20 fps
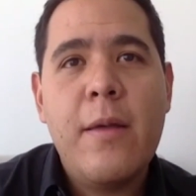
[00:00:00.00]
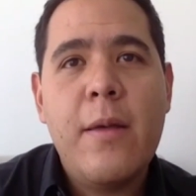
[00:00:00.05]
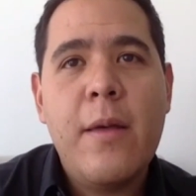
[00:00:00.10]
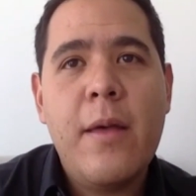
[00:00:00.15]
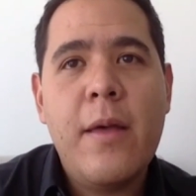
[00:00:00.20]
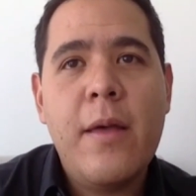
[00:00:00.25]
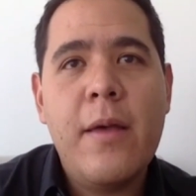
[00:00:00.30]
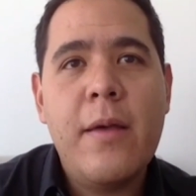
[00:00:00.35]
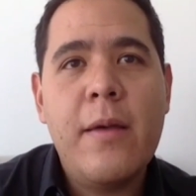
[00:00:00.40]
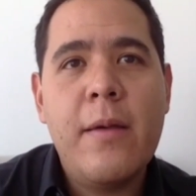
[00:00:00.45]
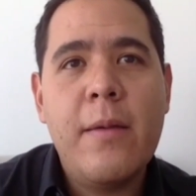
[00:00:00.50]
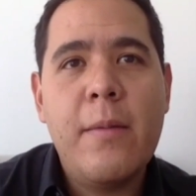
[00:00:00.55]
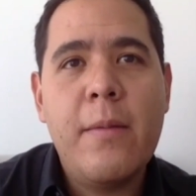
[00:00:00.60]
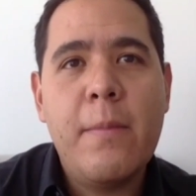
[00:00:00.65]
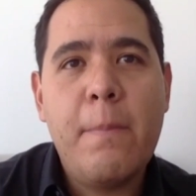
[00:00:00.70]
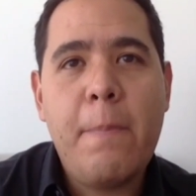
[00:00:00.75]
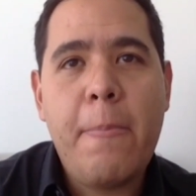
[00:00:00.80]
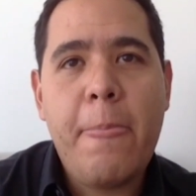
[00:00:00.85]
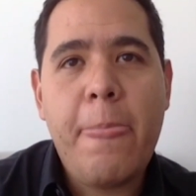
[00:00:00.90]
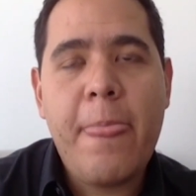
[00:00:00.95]

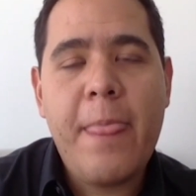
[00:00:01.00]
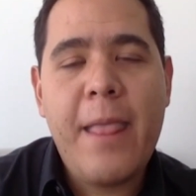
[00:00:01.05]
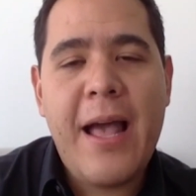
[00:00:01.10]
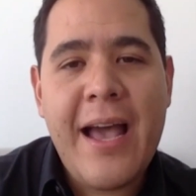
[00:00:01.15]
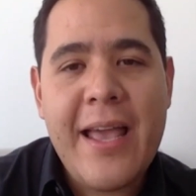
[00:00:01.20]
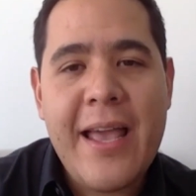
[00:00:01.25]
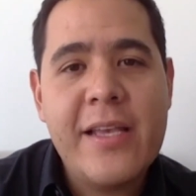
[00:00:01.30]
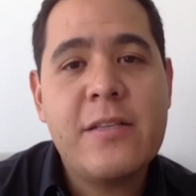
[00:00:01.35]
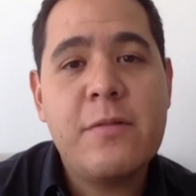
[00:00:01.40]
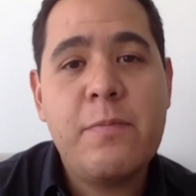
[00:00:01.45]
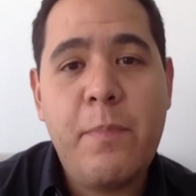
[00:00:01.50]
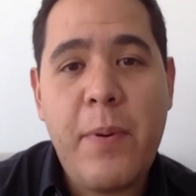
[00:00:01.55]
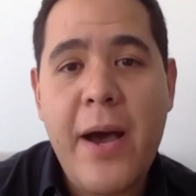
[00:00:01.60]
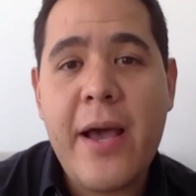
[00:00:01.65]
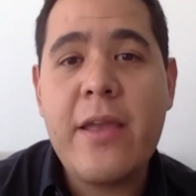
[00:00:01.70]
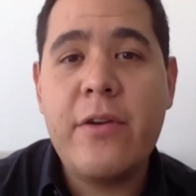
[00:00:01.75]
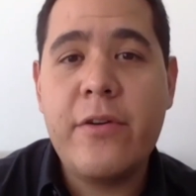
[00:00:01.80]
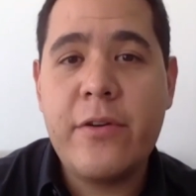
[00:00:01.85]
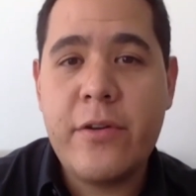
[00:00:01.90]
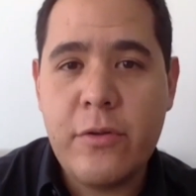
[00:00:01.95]
I
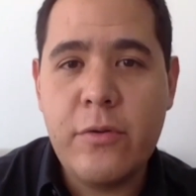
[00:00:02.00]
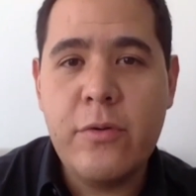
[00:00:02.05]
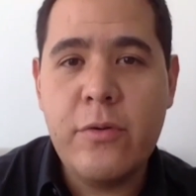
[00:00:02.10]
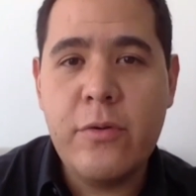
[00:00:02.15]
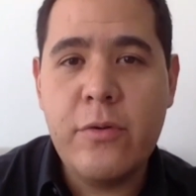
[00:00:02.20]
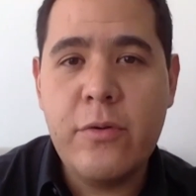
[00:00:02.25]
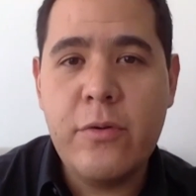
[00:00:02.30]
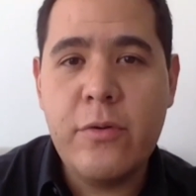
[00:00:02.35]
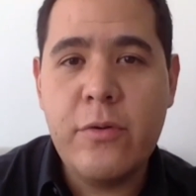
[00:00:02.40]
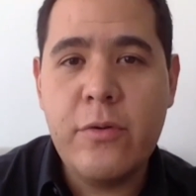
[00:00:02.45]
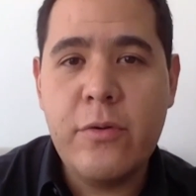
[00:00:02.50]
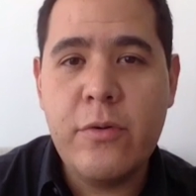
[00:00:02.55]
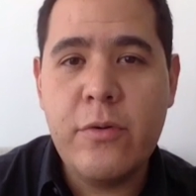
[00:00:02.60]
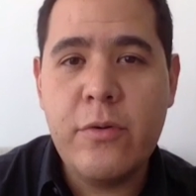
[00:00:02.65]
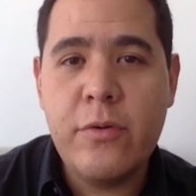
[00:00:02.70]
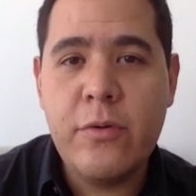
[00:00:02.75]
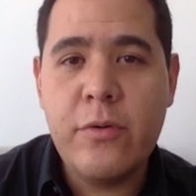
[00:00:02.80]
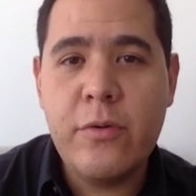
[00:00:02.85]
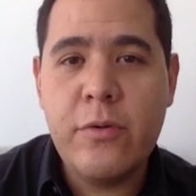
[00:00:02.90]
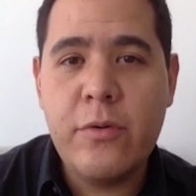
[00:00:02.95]
aspire to, you
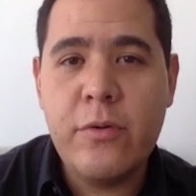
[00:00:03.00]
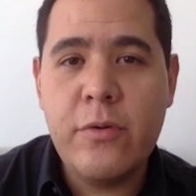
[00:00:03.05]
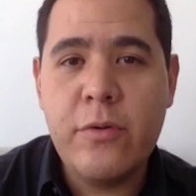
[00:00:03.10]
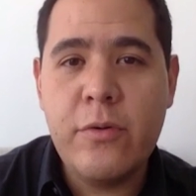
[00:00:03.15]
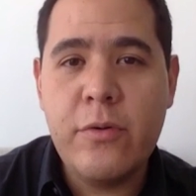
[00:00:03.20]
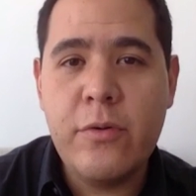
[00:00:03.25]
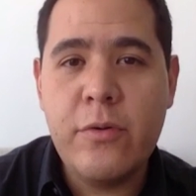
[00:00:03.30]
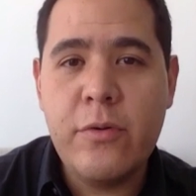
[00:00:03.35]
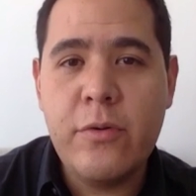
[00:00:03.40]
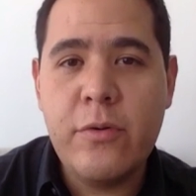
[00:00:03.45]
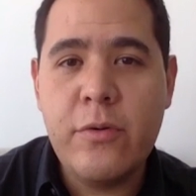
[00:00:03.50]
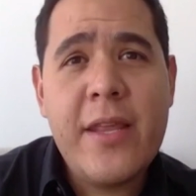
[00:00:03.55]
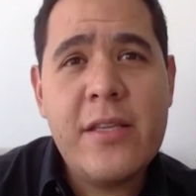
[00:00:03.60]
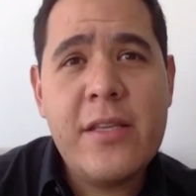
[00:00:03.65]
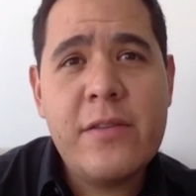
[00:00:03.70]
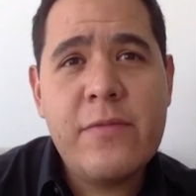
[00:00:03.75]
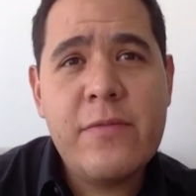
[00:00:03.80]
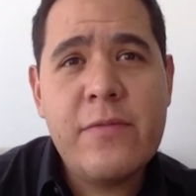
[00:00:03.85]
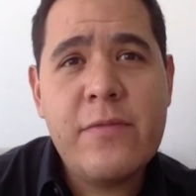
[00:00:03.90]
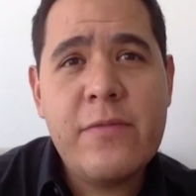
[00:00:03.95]
know. And one
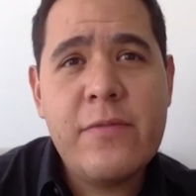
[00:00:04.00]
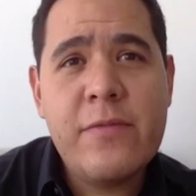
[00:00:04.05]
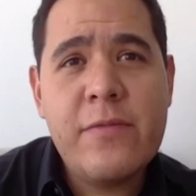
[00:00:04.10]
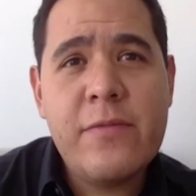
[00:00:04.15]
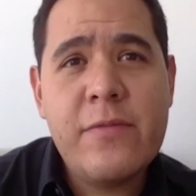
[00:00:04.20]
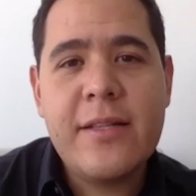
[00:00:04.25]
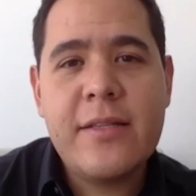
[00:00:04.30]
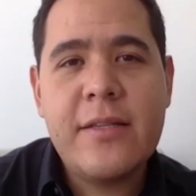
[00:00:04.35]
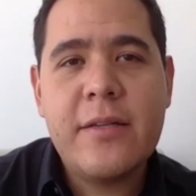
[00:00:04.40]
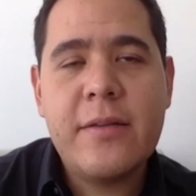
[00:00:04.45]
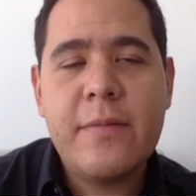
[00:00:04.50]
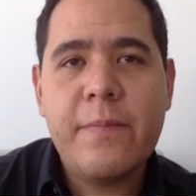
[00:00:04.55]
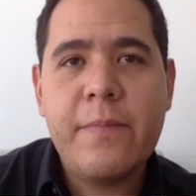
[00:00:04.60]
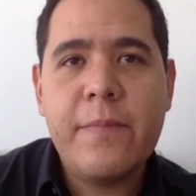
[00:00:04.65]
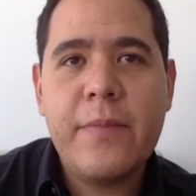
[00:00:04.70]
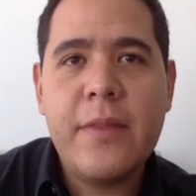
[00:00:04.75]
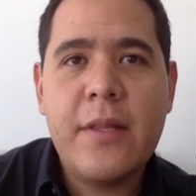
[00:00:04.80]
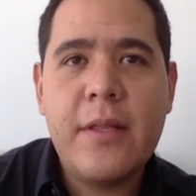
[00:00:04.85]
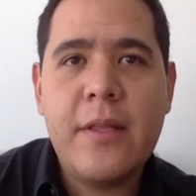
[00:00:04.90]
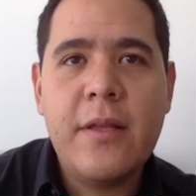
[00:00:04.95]
is from Goethe,
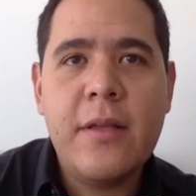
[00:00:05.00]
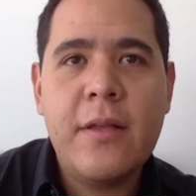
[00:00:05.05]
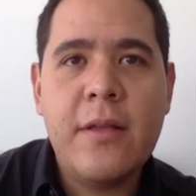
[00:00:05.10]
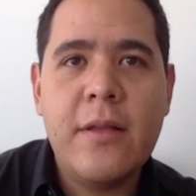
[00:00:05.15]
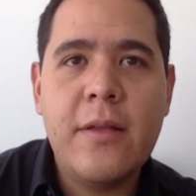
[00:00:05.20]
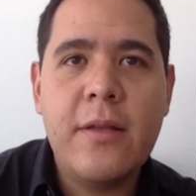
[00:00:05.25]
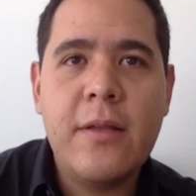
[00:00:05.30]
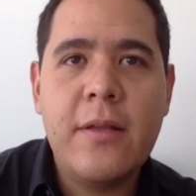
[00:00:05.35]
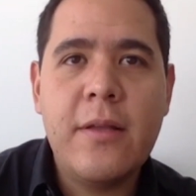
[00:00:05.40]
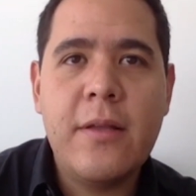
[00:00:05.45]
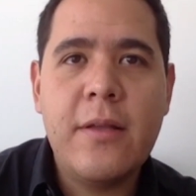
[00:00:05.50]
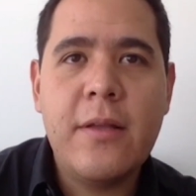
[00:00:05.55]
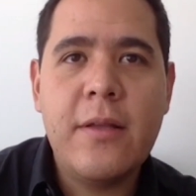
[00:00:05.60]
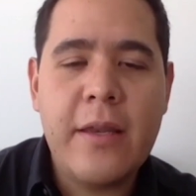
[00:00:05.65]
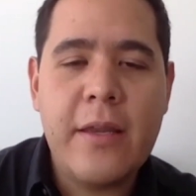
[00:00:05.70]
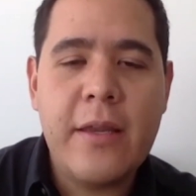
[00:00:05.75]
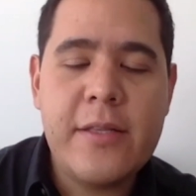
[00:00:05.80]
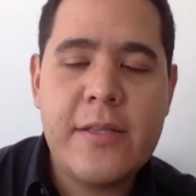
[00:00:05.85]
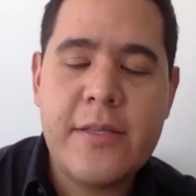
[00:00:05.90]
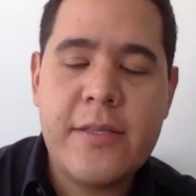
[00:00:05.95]

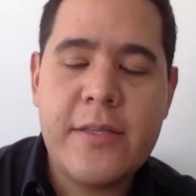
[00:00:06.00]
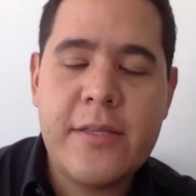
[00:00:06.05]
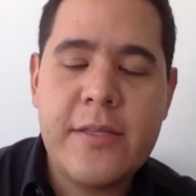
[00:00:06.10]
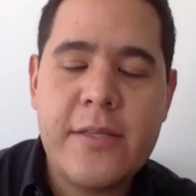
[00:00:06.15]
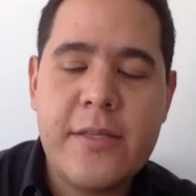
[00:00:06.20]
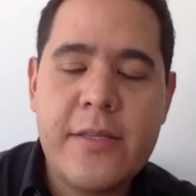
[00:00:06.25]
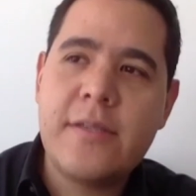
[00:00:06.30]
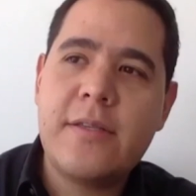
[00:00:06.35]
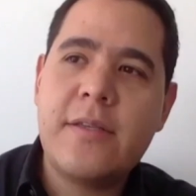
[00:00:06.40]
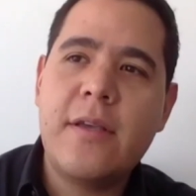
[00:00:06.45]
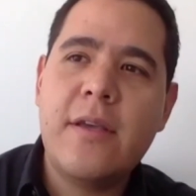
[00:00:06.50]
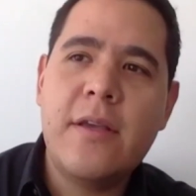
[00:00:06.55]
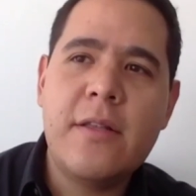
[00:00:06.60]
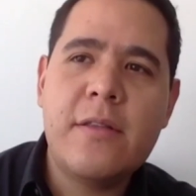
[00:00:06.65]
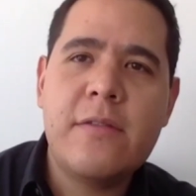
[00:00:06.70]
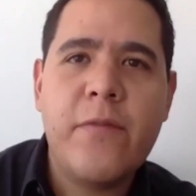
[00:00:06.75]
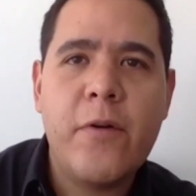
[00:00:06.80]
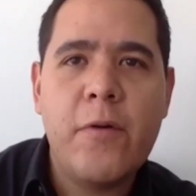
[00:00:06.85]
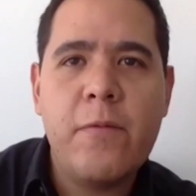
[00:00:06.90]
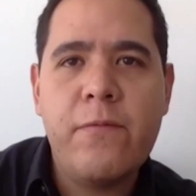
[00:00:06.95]
and it says,
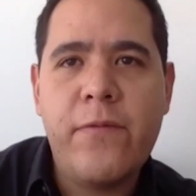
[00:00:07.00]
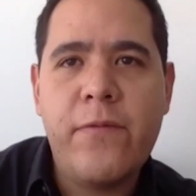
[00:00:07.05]
it's from